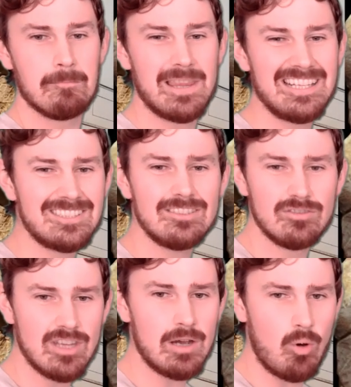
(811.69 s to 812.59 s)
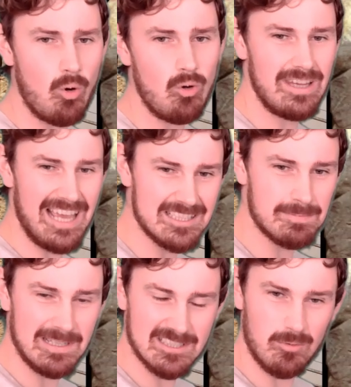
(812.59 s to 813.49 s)
but they still know all the
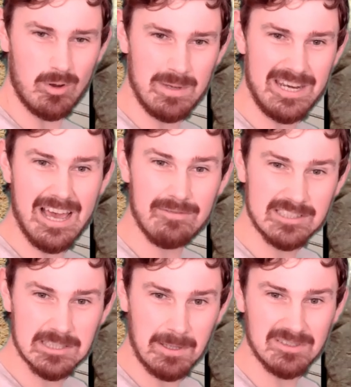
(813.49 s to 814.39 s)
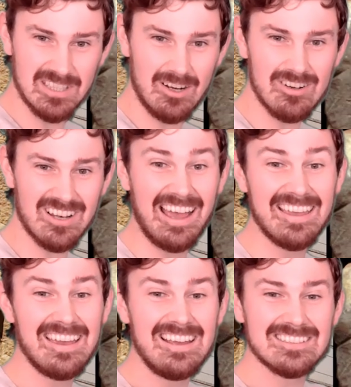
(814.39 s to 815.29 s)
aspects of what Minerva is supposed to look like.